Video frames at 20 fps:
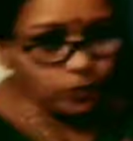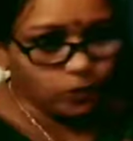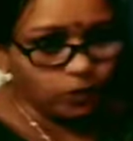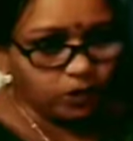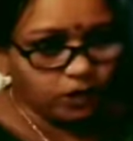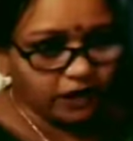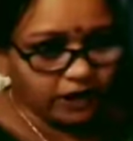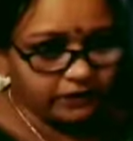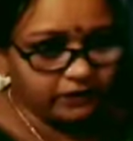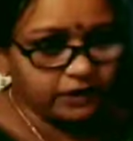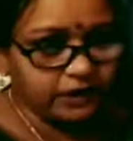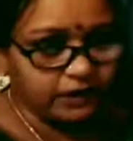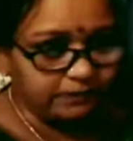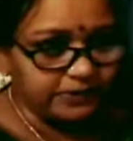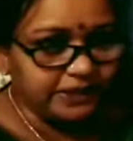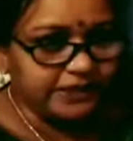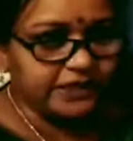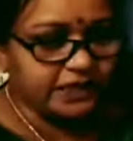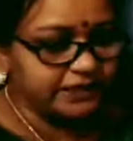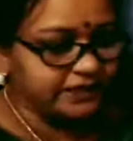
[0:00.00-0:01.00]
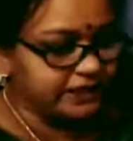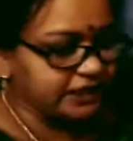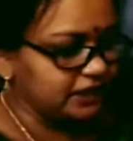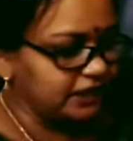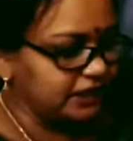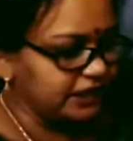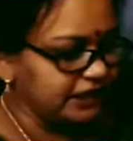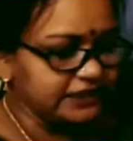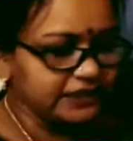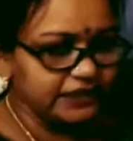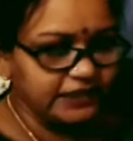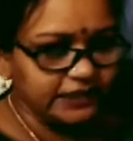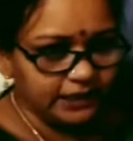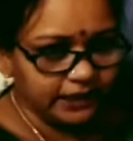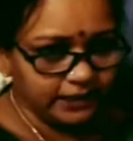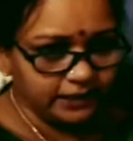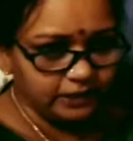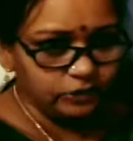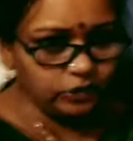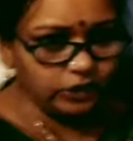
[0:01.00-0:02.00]
all have completed that neatly
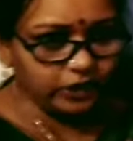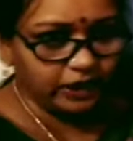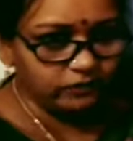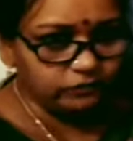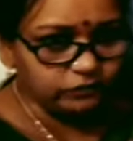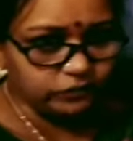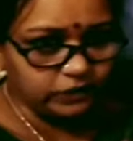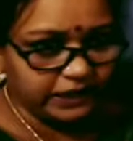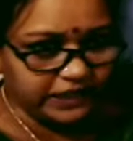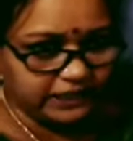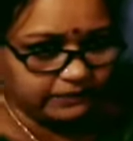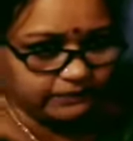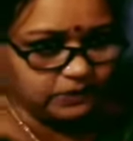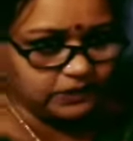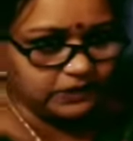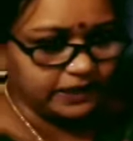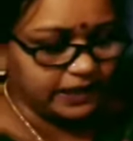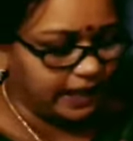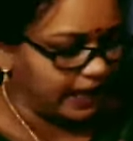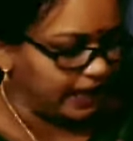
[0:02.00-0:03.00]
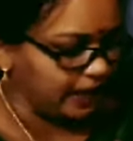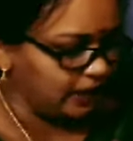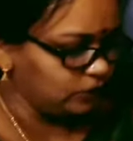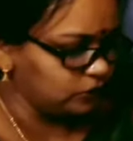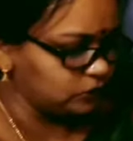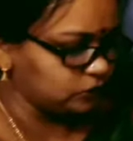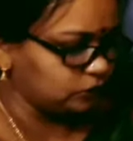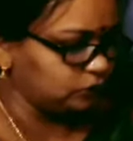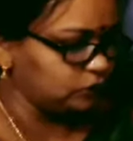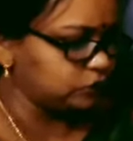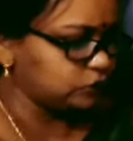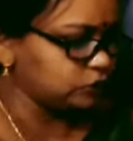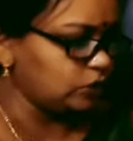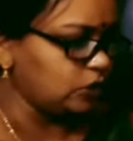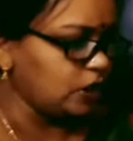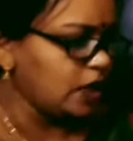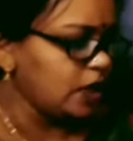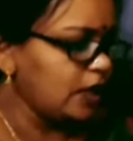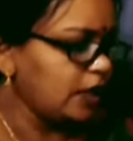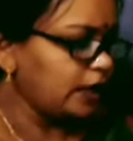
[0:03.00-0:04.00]
and you have to label the arrows also.
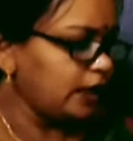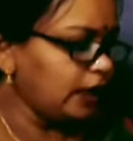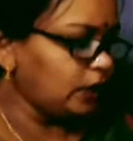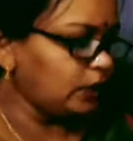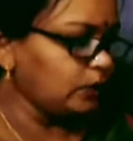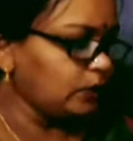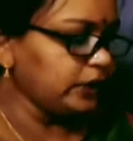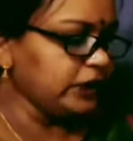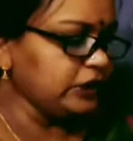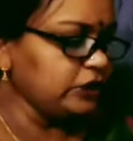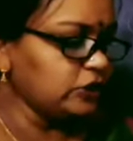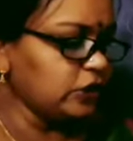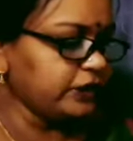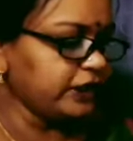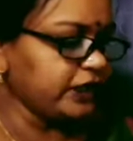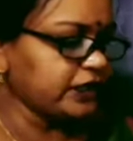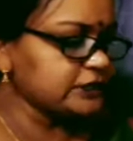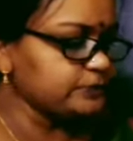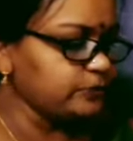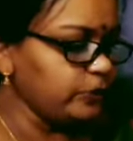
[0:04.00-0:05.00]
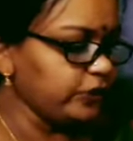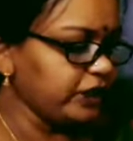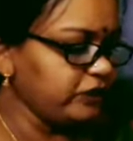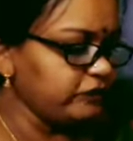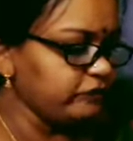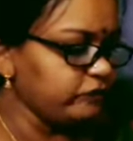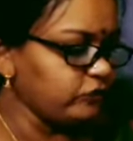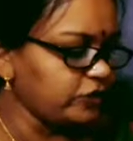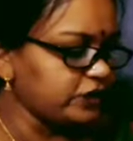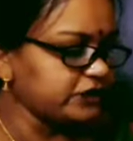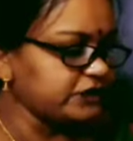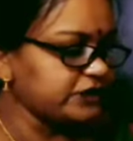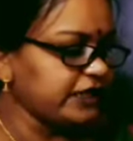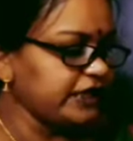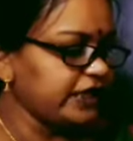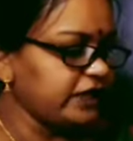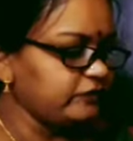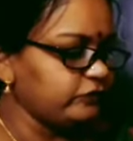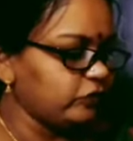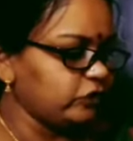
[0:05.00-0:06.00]
Now in your textbook in
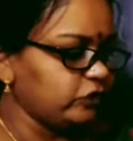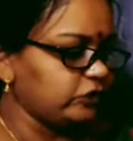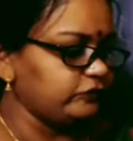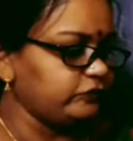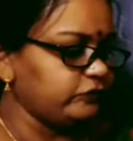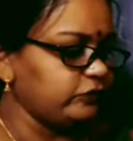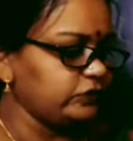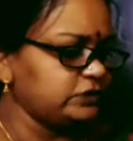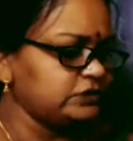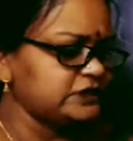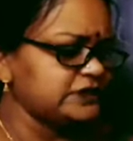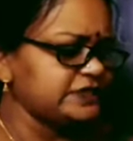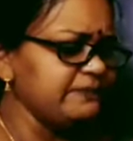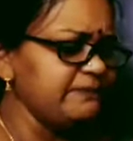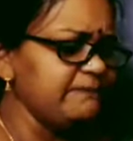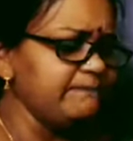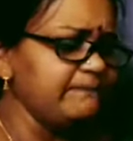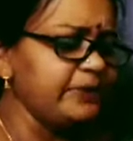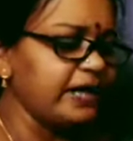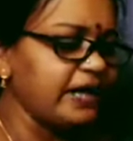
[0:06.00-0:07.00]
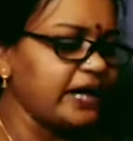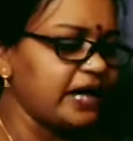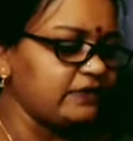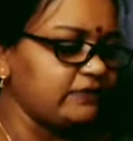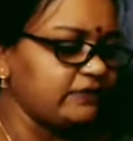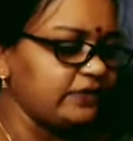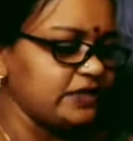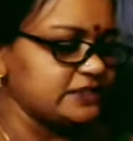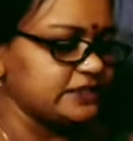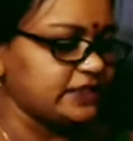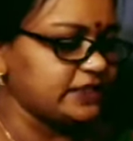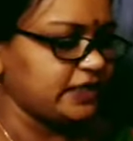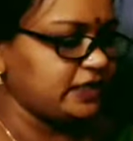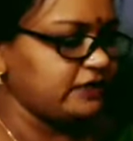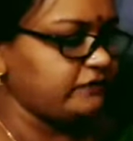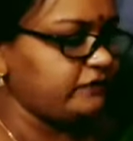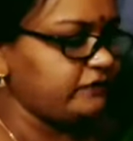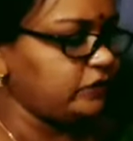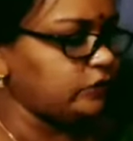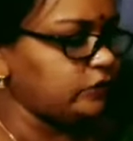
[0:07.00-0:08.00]
43 and 44, simple activities are
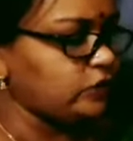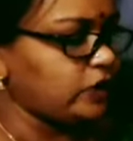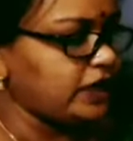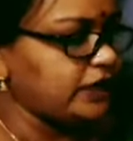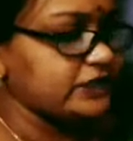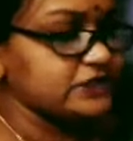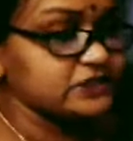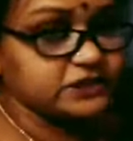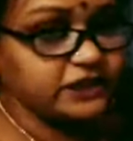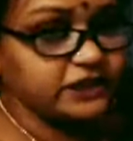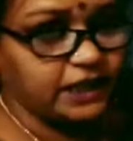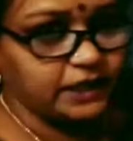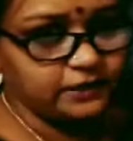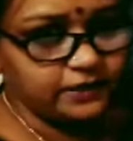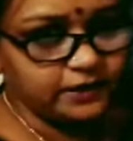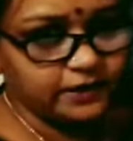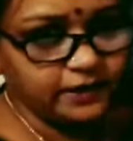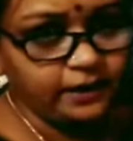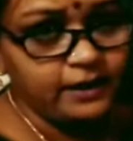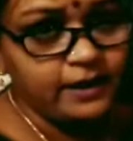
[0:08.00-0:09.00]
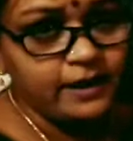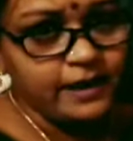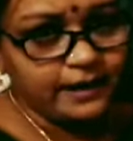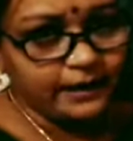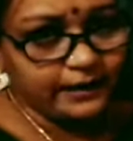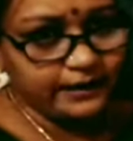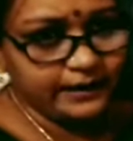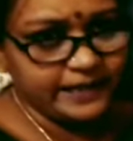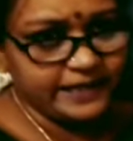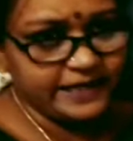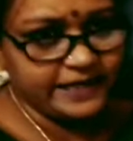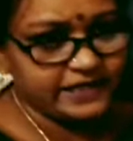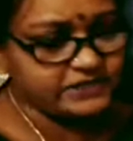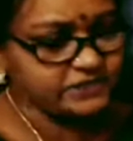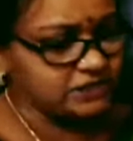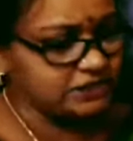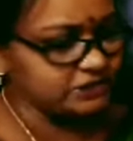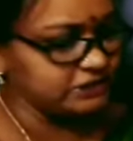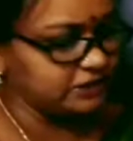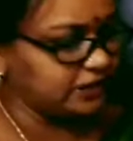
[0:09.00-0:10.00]
given to understand the
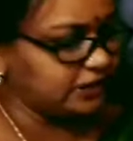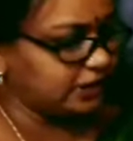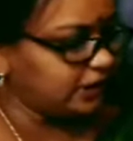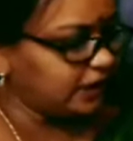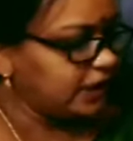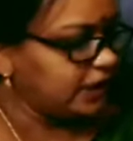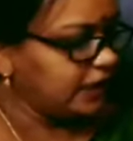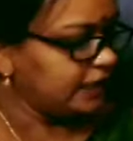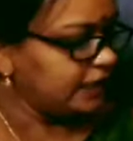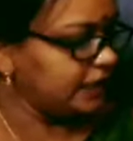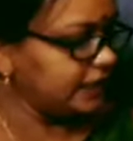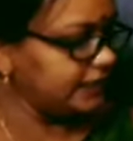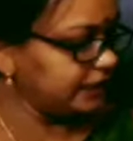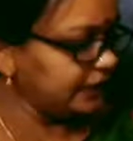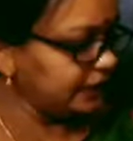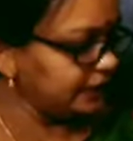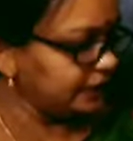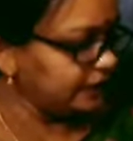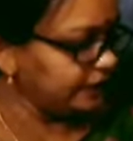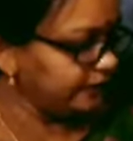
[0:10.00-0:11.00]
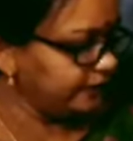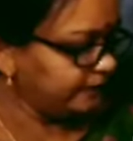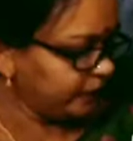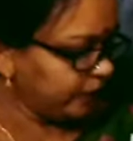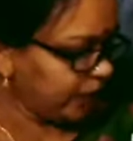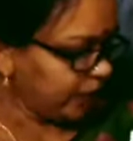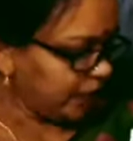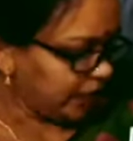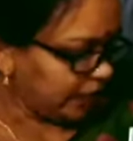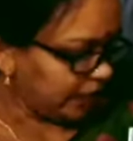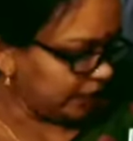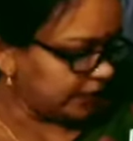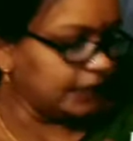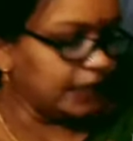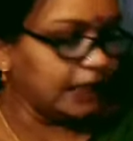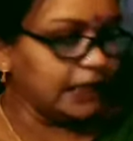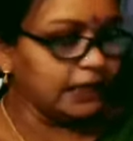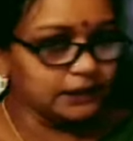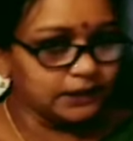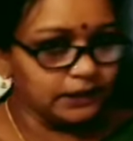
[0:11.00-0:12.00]
radiation, children. Taking a
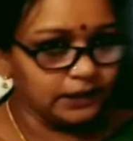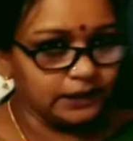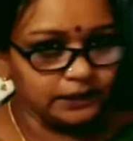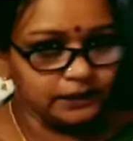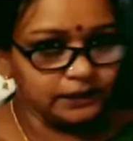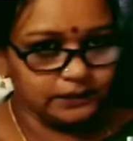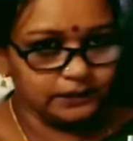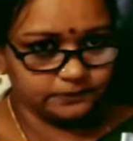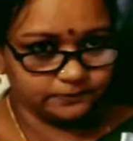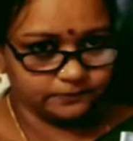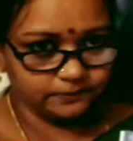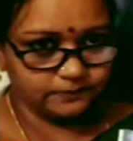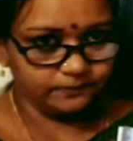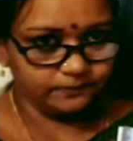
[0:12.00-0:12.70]
dark colored